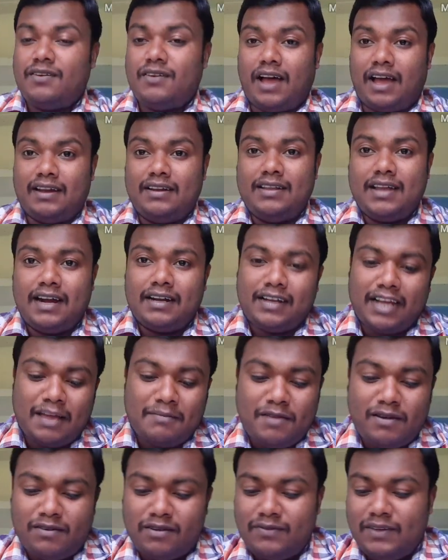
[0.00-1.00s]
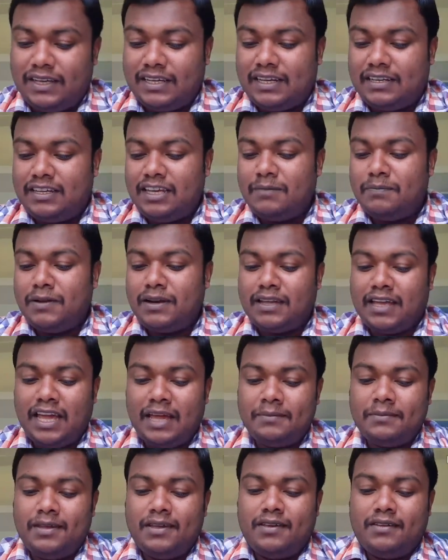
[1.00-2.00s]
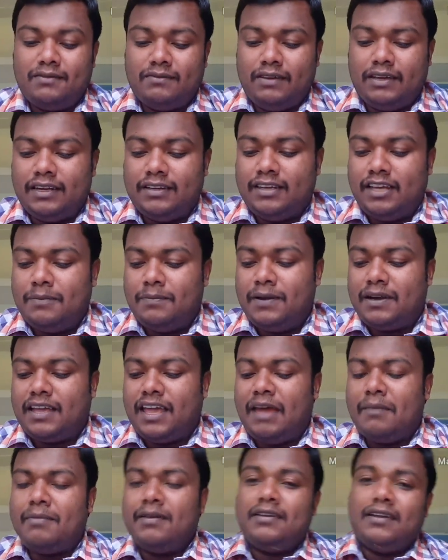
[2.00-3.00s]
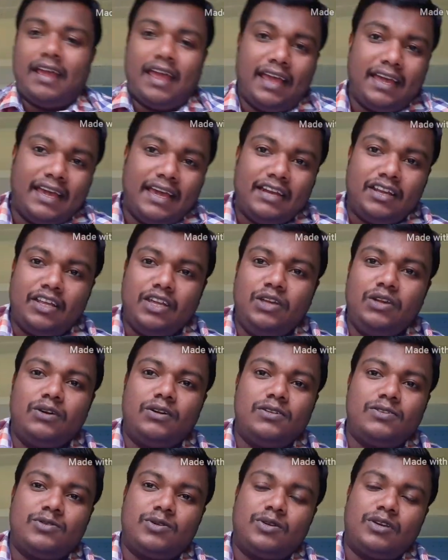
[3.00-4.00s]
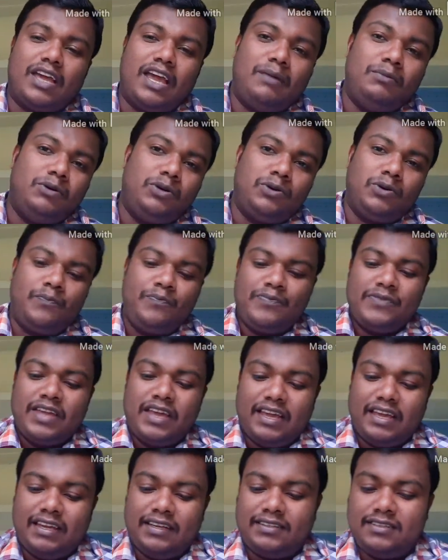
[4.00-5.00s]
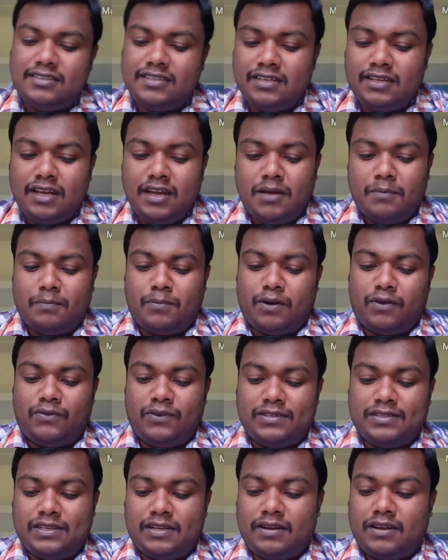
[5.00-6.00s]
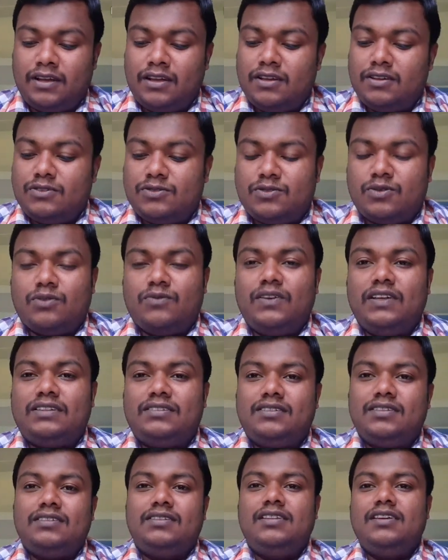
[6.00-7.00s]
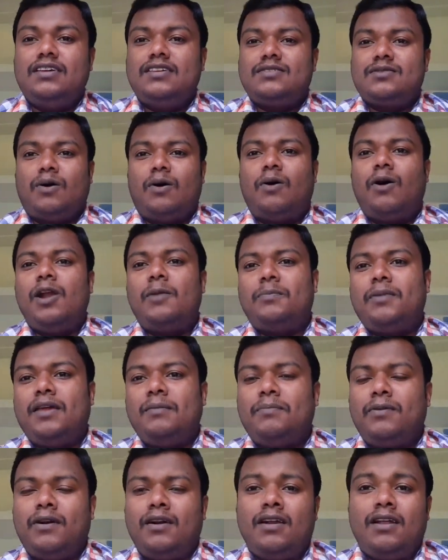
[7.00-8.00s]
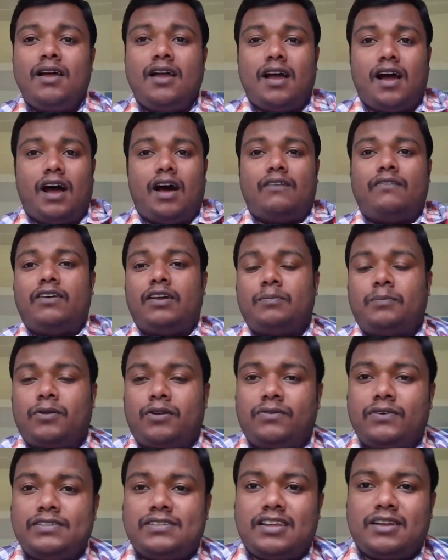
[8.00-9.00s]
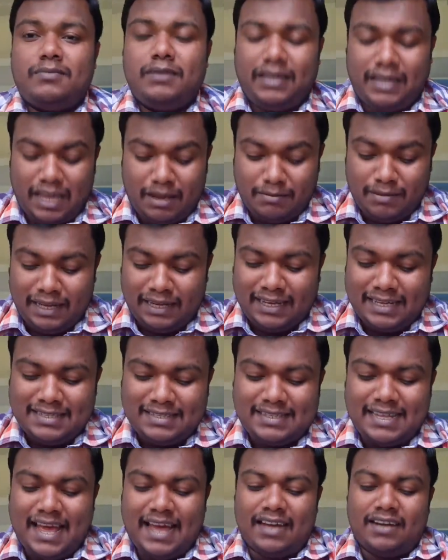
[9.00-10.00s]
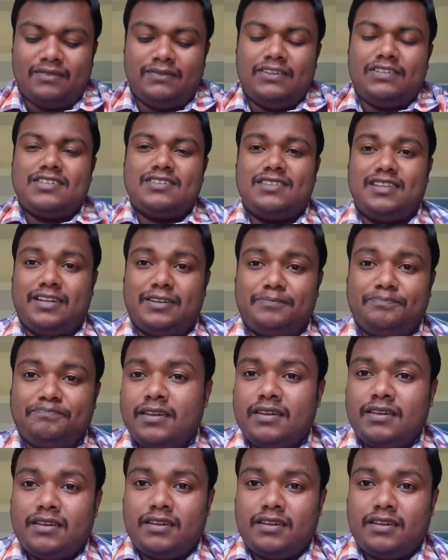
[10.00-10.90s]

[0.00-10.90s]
At that time, our wicketkeeper came. Wicketkeeper came and again he also came to hit Professor. So with these all people, our Professor became like a sandwich there.